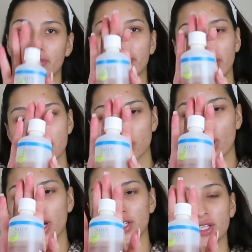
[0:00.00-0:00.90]
face
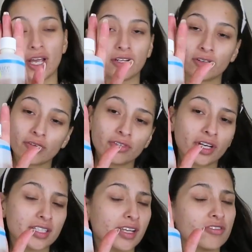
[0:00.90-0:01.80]
wash. I don't know if you
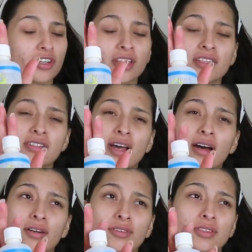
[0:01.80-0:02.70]
guys have tried this
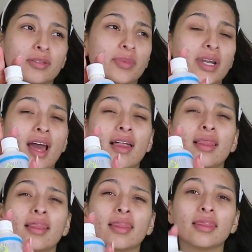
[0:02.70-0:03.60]
out, but I
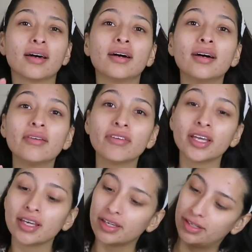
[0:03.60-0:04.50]
love
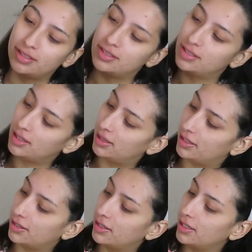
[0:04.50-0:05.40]
it,
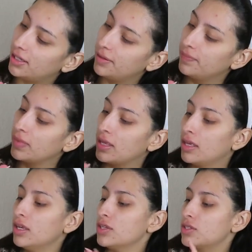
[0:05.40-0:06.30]
literally.
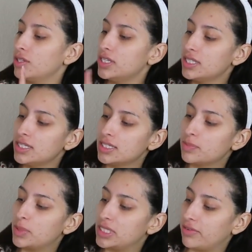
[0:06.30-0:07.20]
So this is
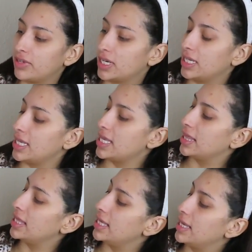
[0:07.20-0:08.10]

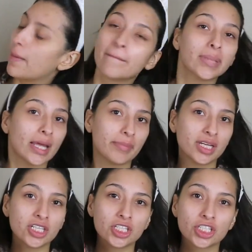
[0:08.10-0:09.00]
specifically the
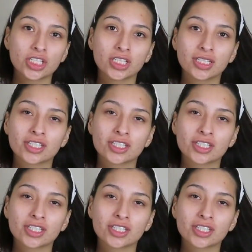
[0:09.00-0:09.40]
Blemish